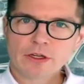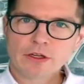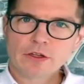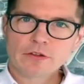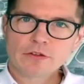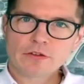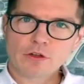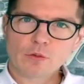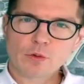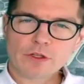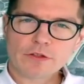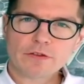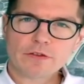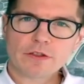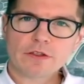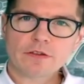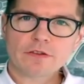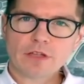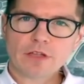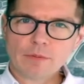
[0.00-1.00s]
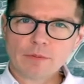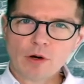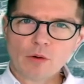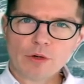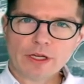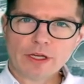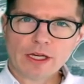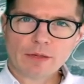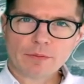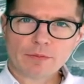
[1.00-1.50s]
So we see some
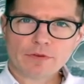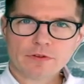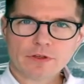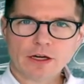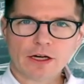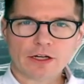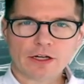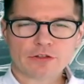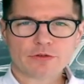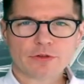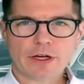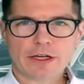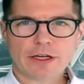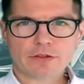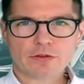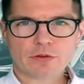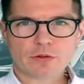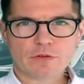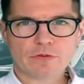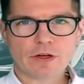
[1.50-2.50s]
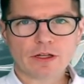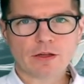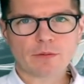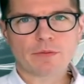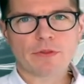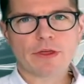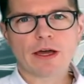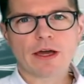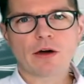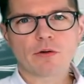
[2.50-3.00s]
OEMs are trying to develop
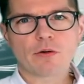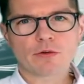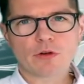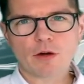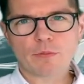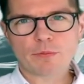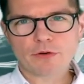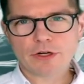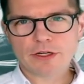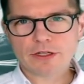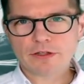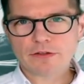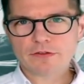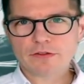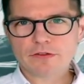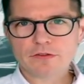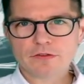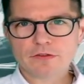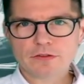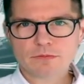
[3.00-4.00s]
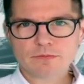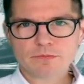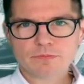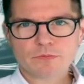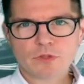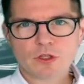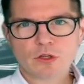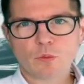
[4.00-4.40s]
their own operating system,